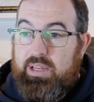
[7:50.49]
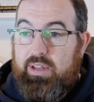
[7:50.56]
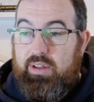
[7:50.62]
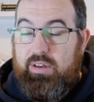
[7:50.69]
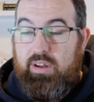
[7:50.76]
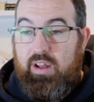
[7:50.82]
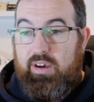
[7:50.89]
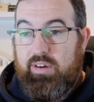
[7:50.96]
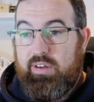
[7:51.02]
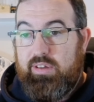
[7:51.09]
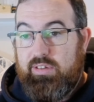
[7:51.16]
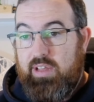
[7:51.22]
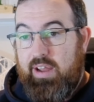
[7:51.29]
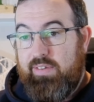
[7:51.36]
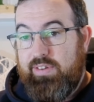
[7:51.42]
to dollar
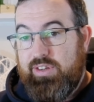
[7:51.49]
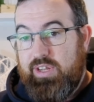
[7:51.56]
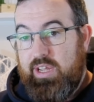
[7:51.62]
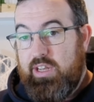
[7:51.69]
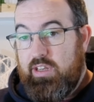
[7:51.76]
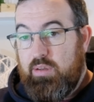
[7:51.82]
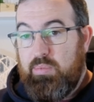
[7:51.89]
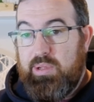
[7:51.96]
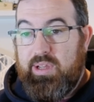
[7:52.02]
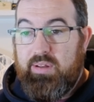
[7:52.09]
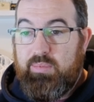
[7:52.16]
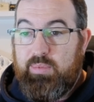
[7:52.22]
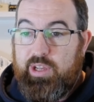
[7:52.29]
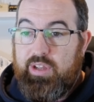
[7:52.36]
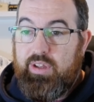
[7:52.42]
cost average into
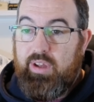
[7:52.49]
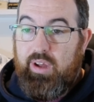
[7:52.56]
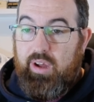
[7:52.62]
BNB